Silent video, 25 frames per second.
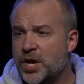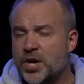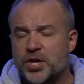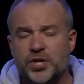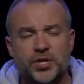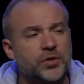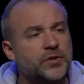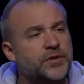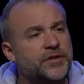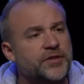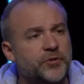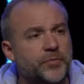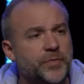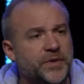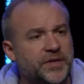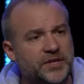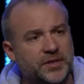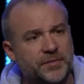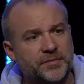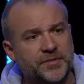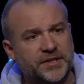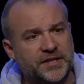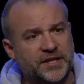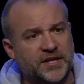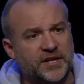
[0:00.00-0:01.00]
You'll either
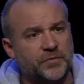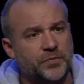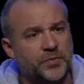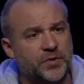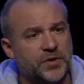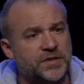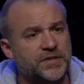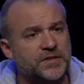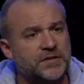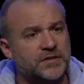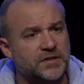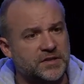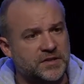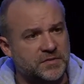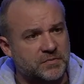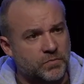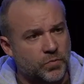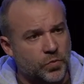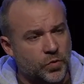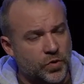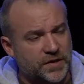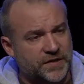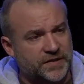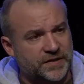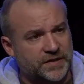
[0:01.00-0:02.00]
become the kind of person that's
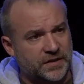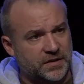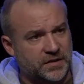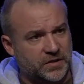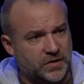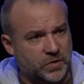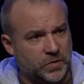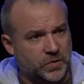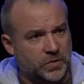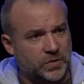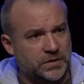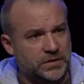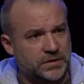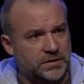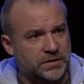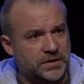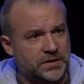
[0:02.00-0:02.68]
more cynical